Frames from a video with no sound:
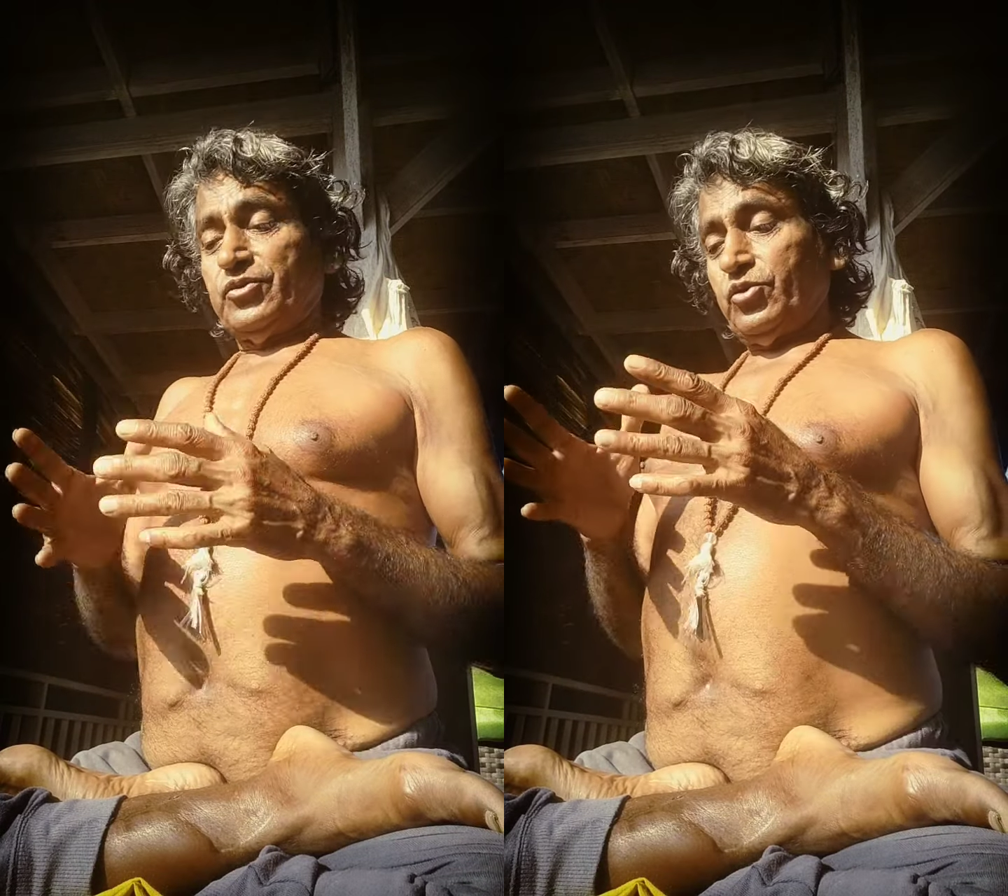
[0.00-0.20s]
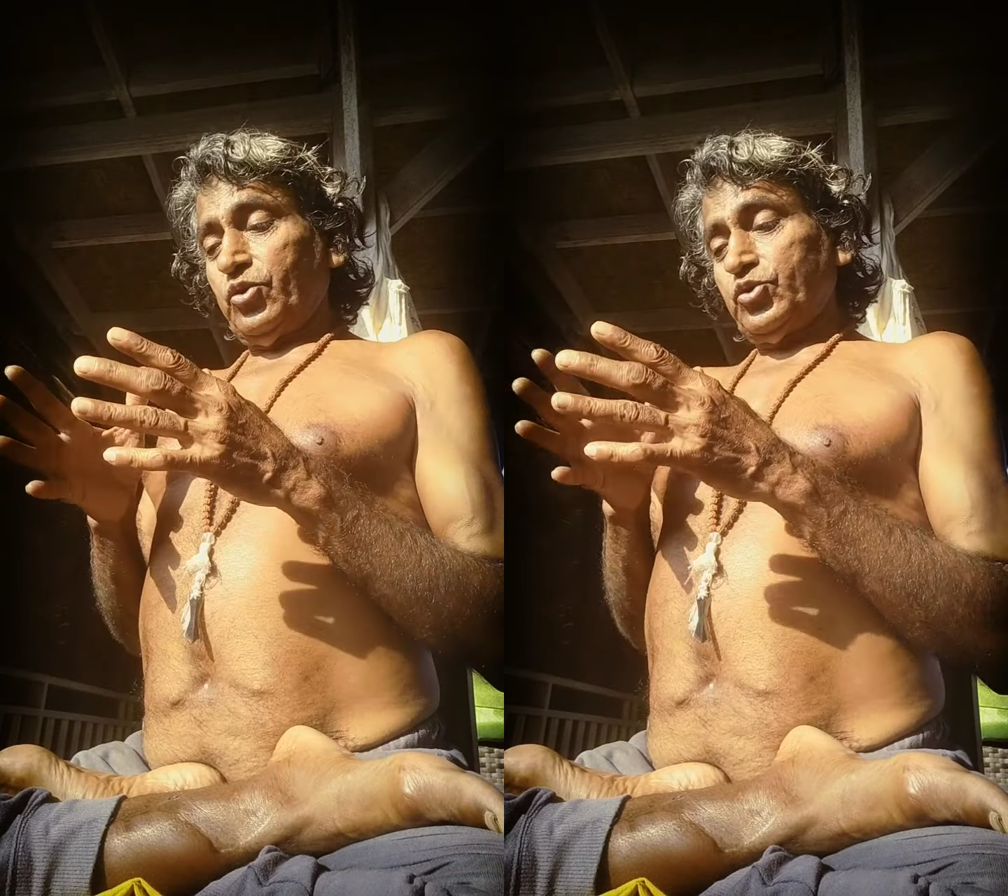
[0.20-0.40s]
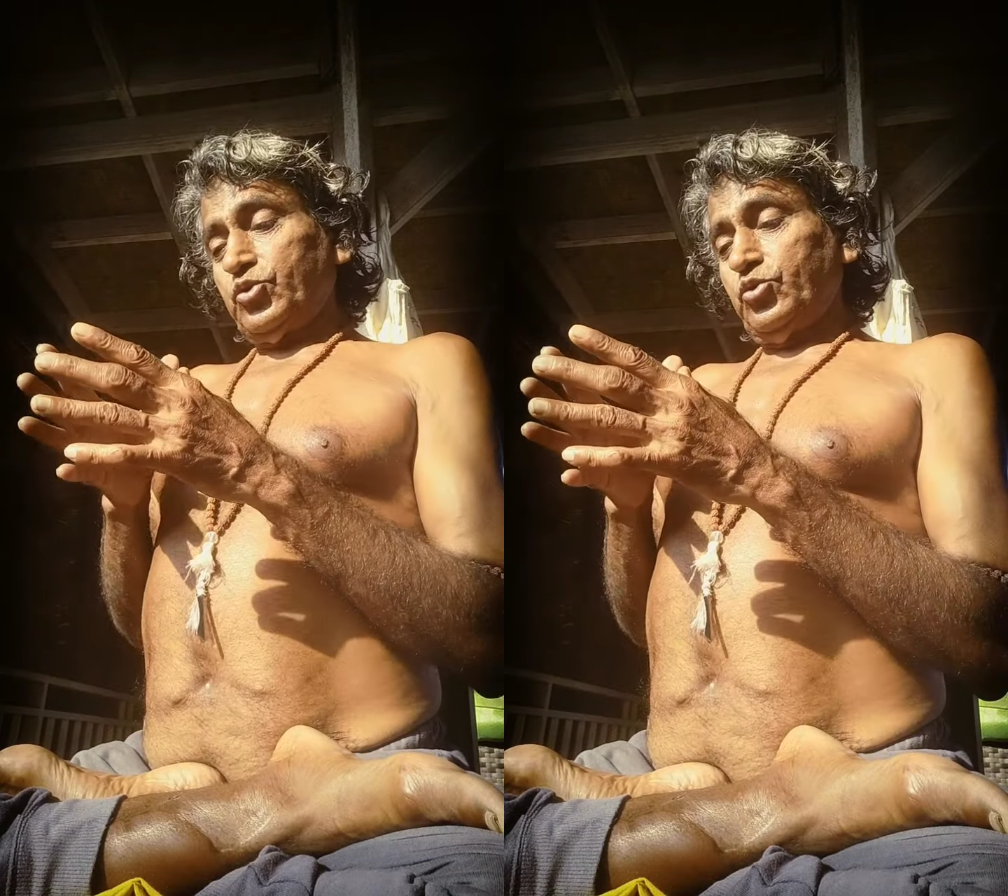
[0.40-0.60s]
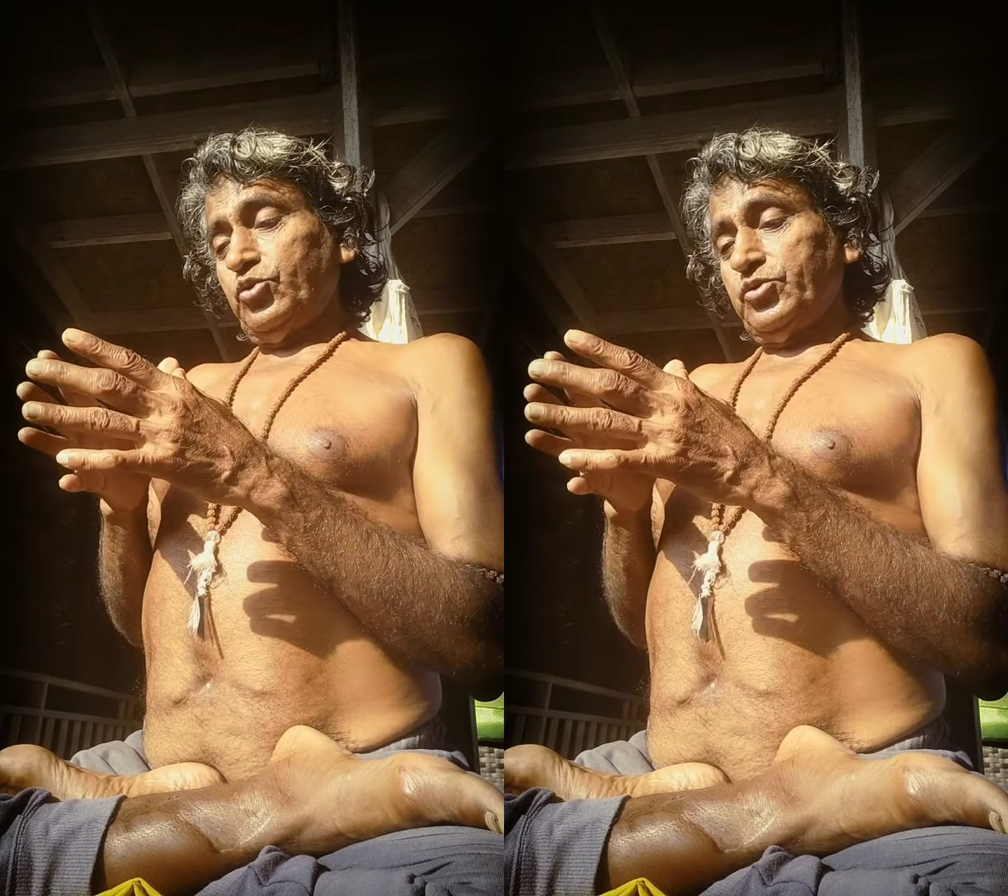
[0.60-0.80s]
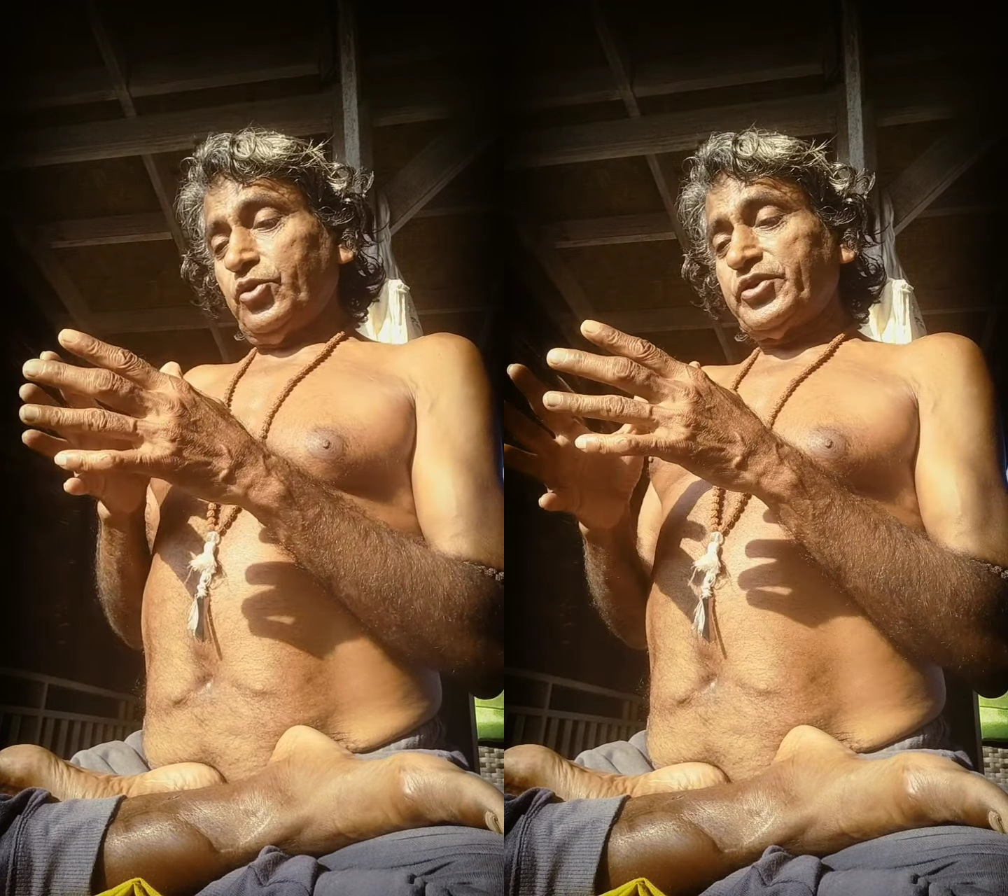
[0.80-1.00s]
those
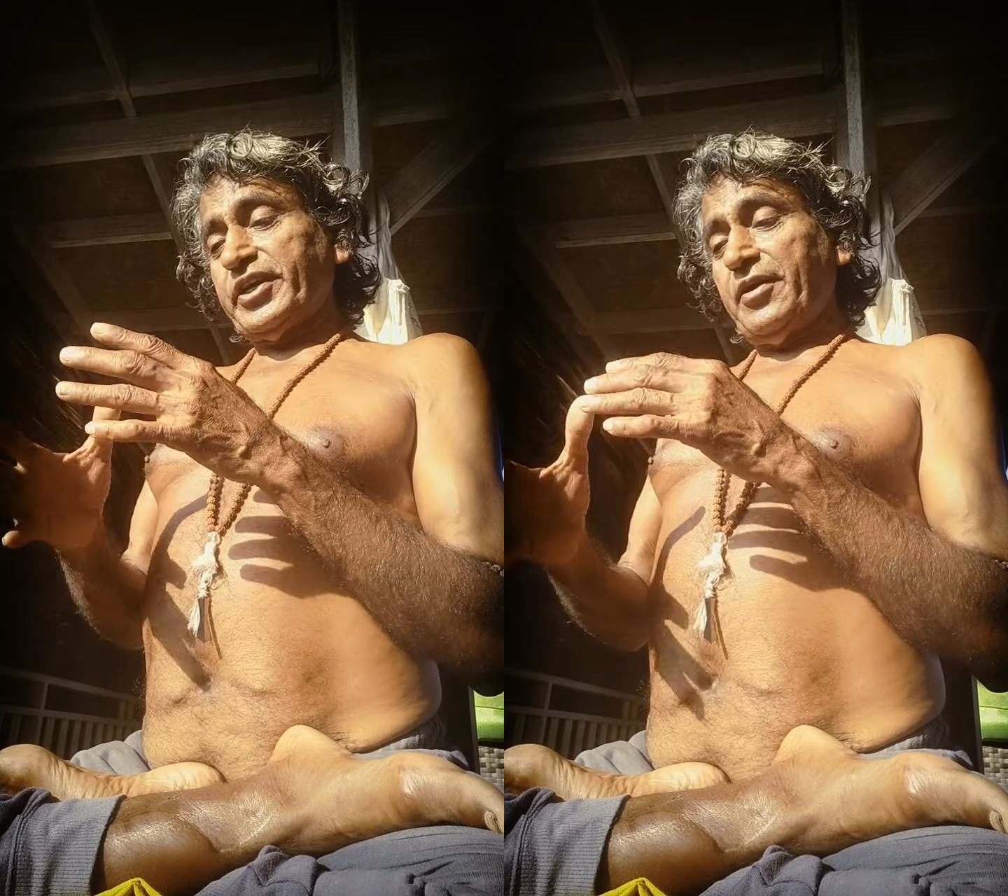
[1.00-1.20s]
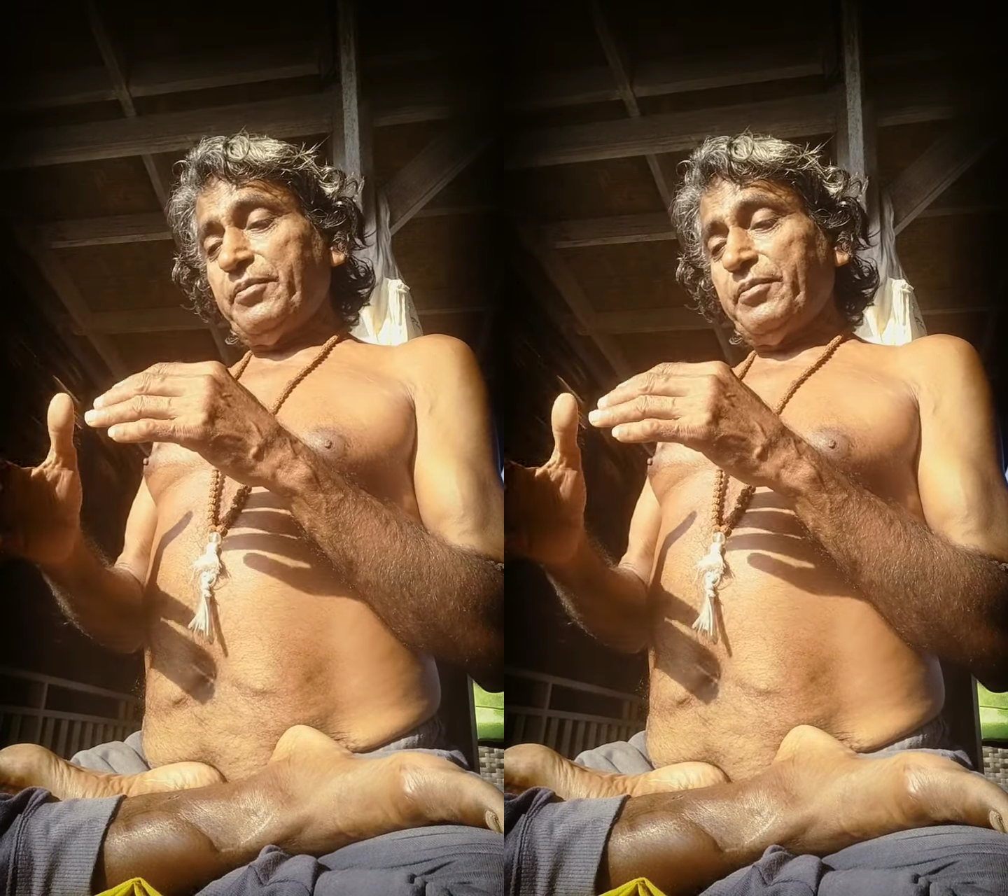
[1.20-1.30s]
who don't have